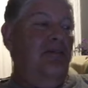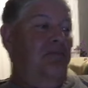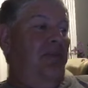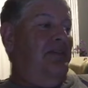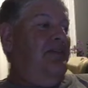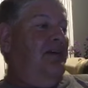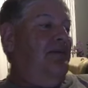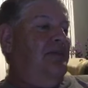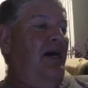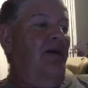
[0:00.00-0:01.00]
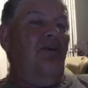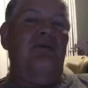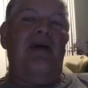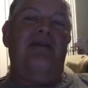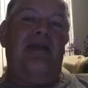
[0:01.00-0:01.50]
But yeah, I'll do
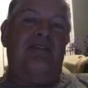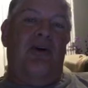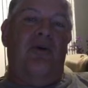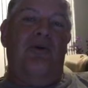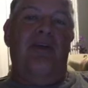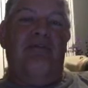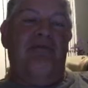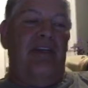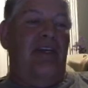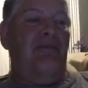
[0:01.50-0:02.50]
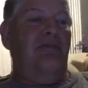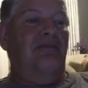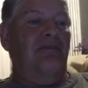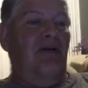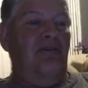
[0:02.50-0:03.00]
that. That's a whole nother video.
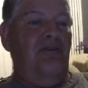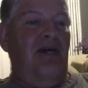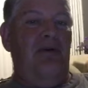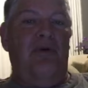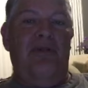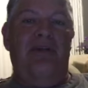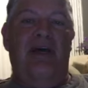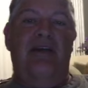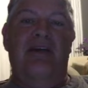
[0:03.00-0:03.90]
I'll do that one day.